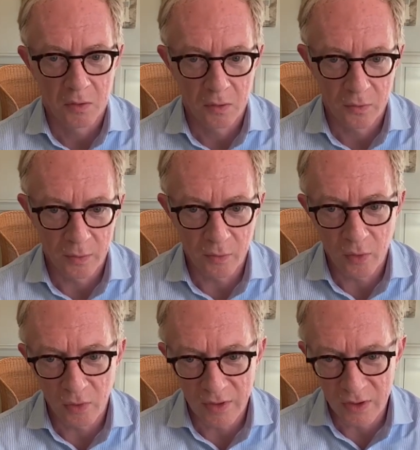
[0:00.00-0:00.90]

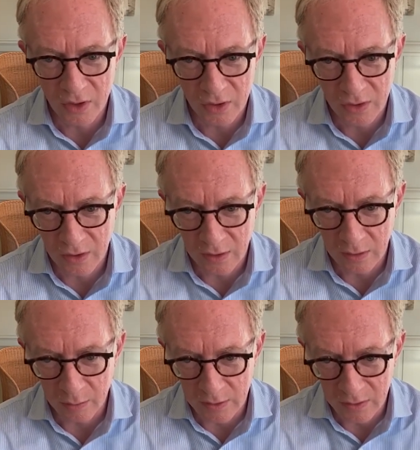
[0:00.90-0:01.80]
FIB-4 is just a little
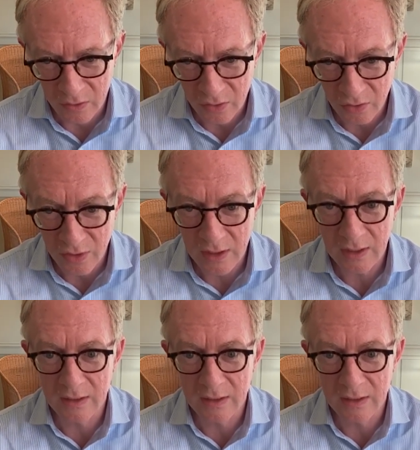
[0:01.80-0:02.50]
bit of screening